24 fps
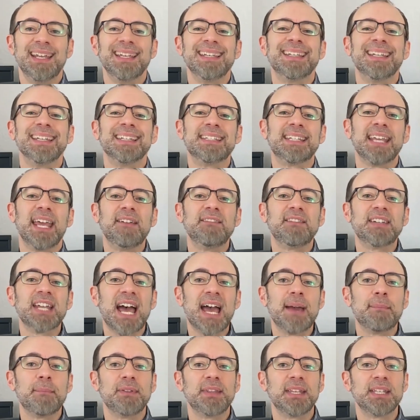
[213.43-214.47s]
To save
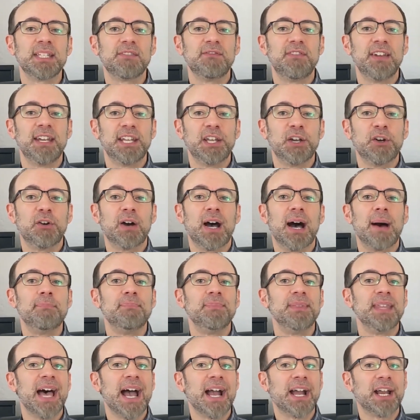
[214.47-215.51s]
time on this video,
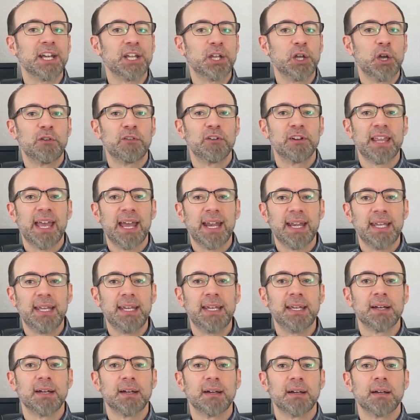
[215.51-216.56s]
I'm not going to go over that
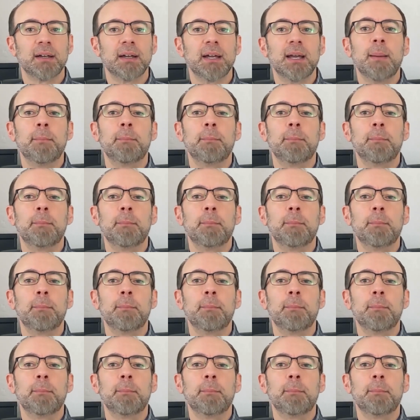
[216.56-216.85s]
here,